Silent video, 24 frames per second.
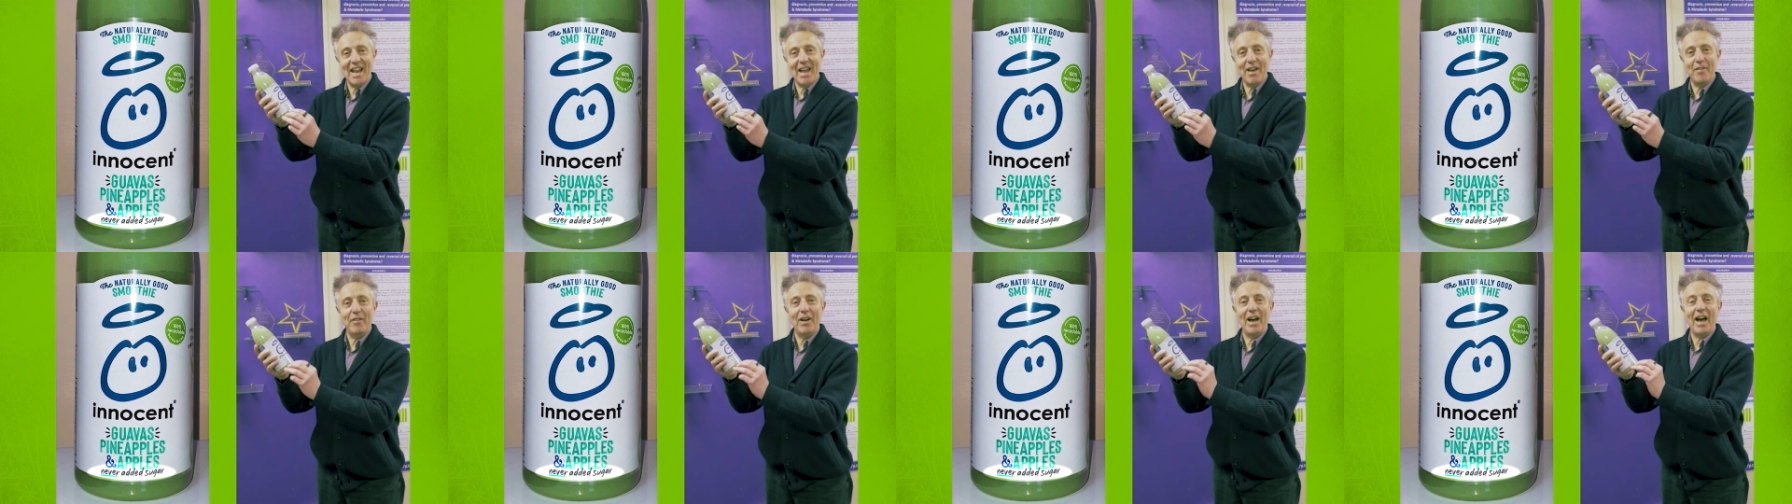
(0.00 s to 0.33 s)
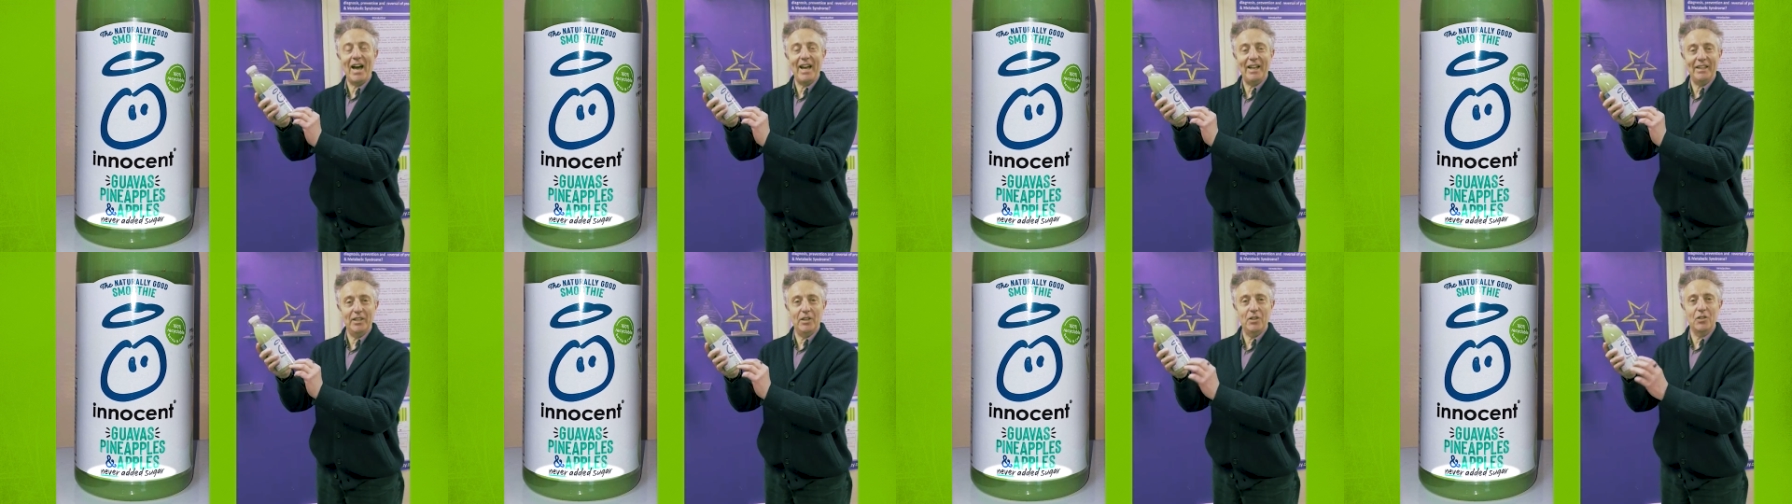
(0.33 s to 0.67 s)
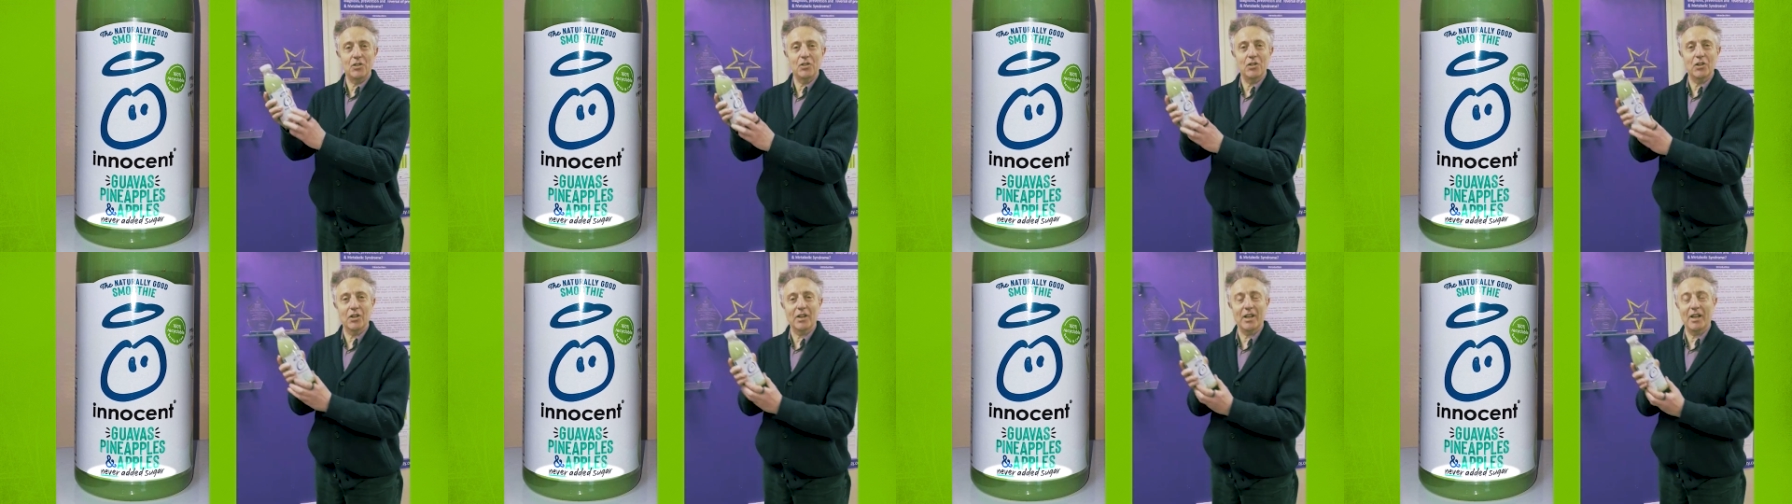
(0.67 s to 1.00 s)
never added
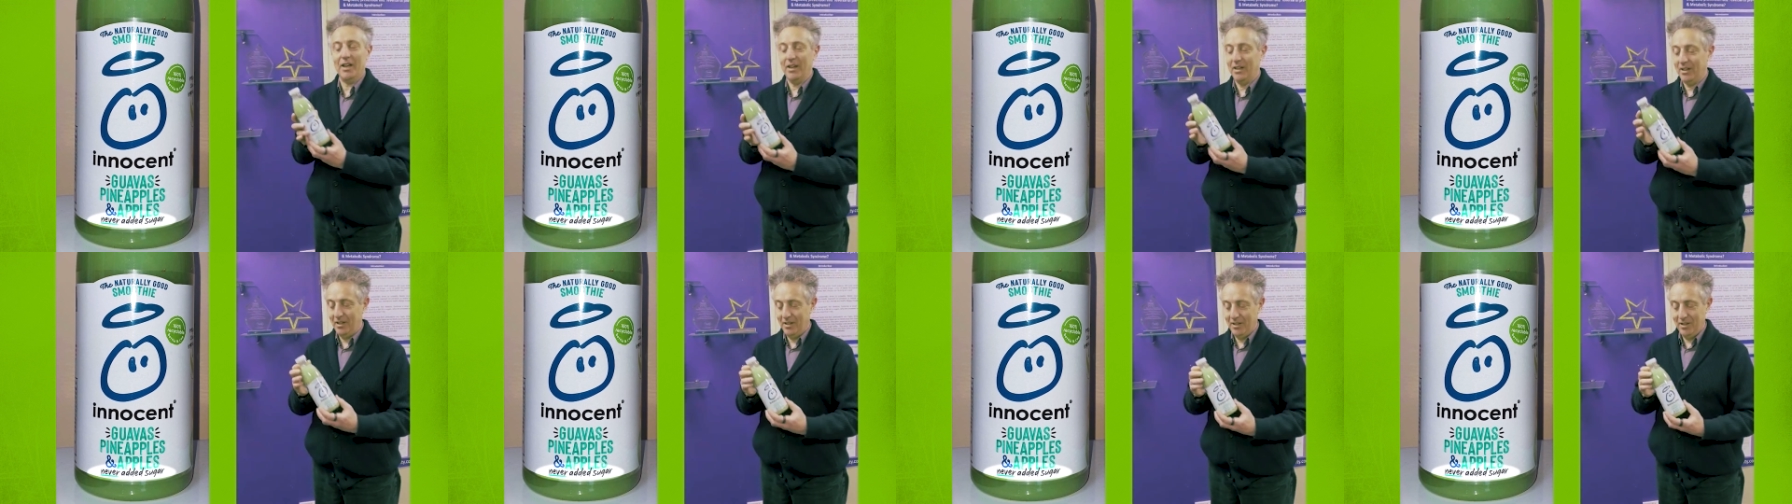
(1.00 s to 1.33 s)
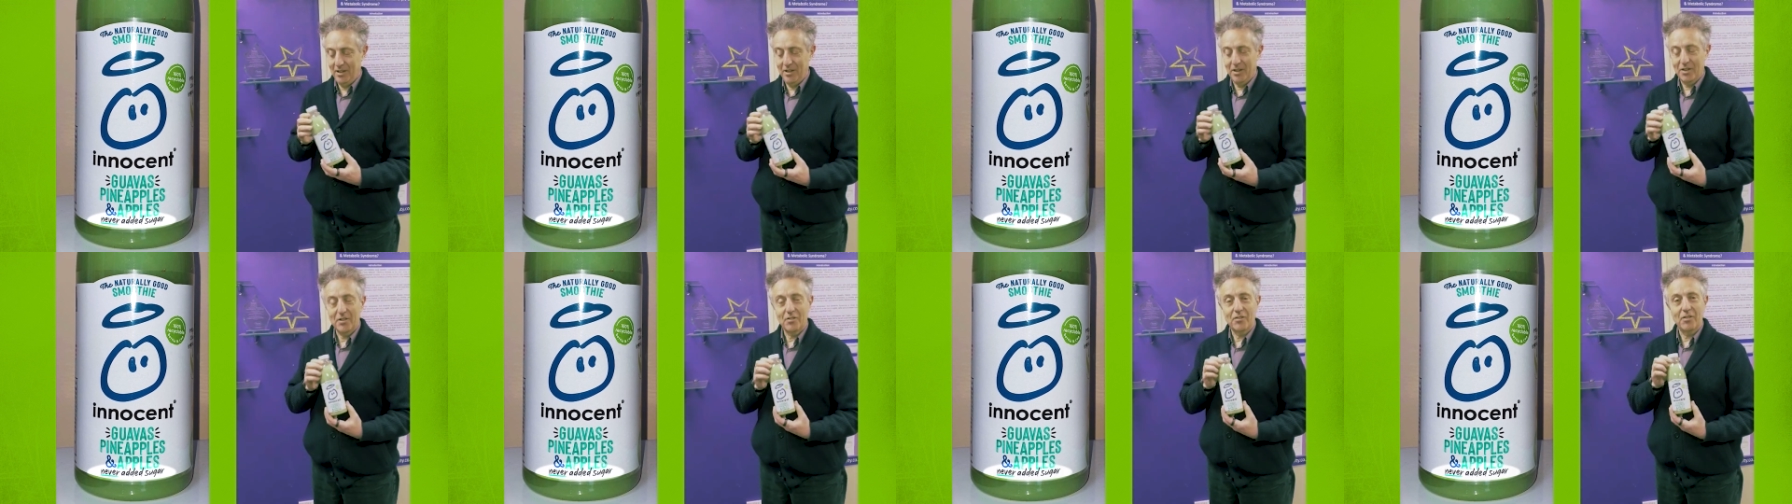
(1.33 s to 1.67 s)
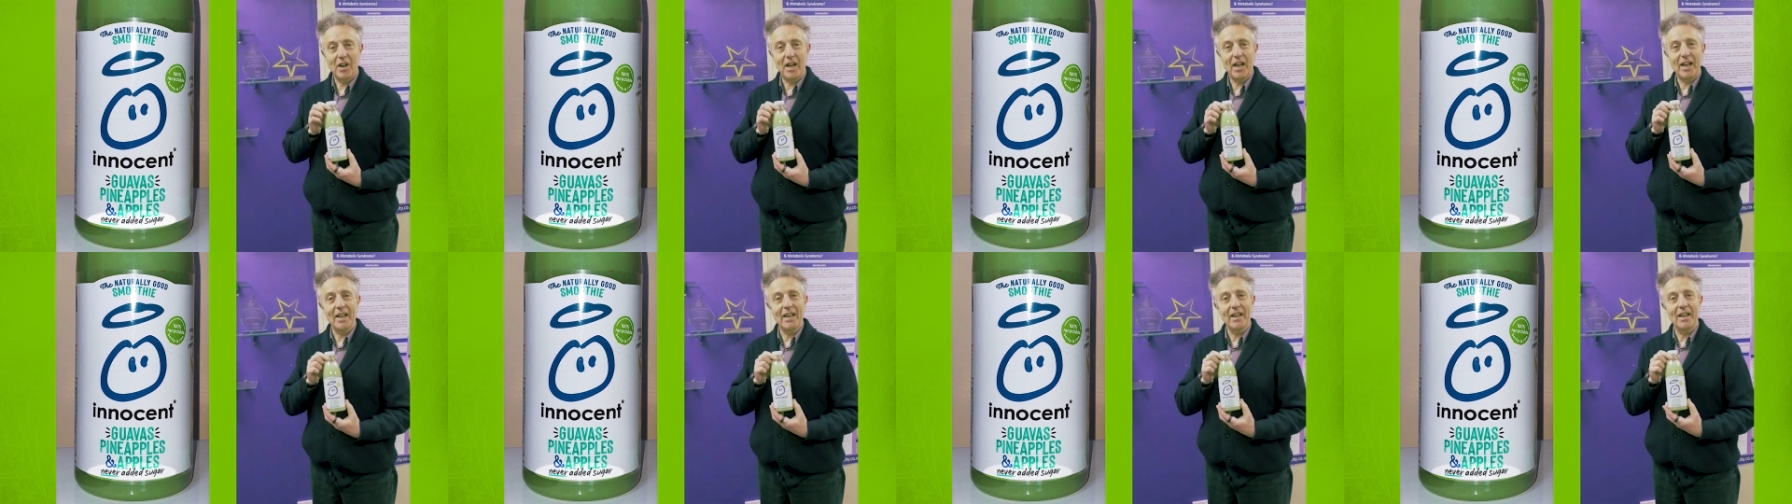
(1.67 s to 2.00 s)
sugar,
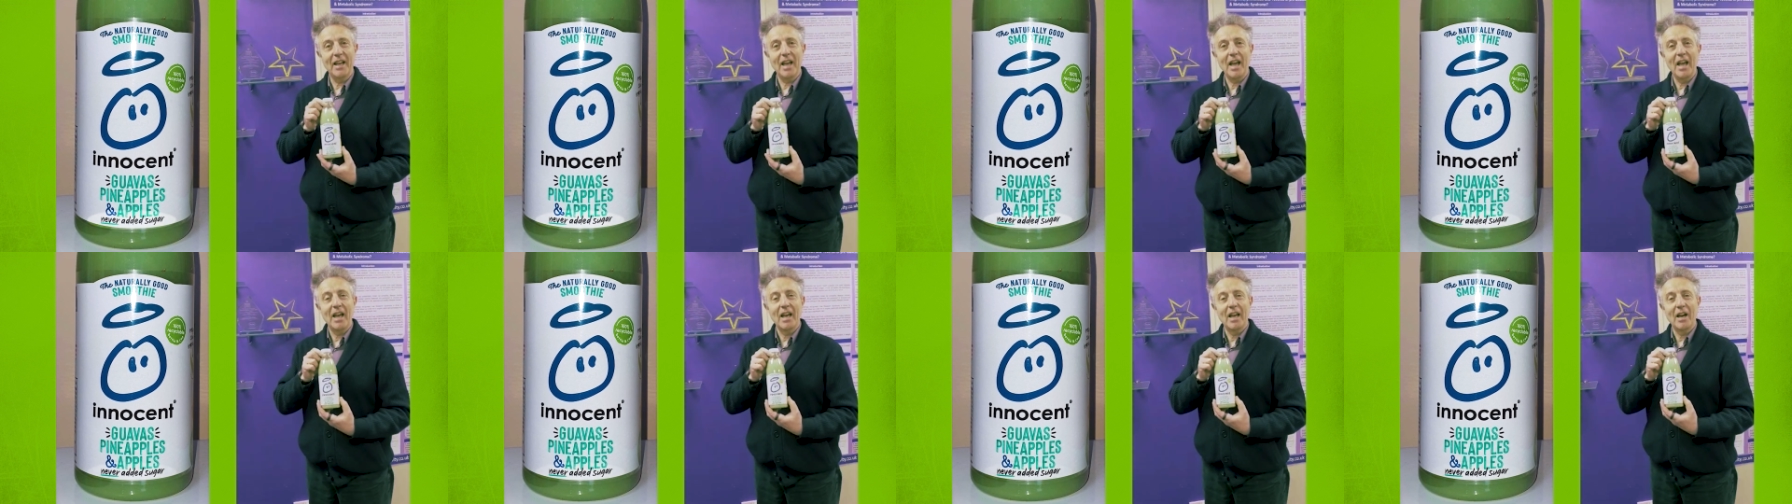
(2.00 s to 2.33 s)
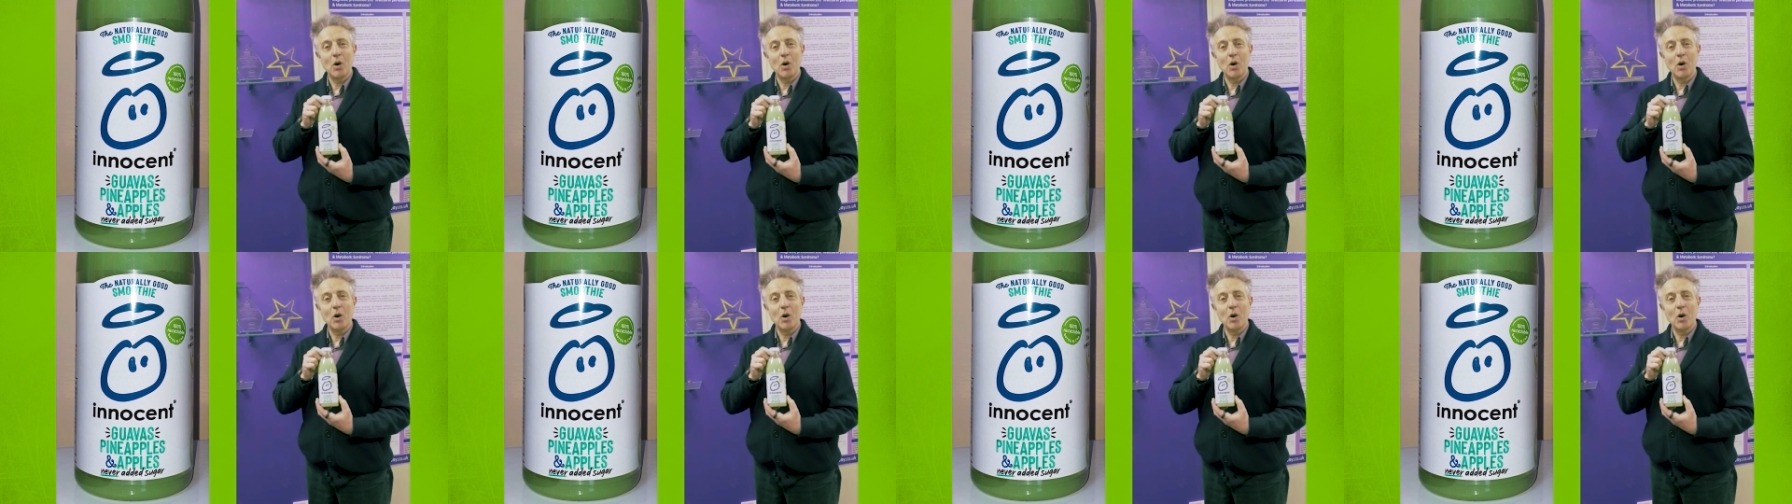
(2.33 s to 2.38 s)
right?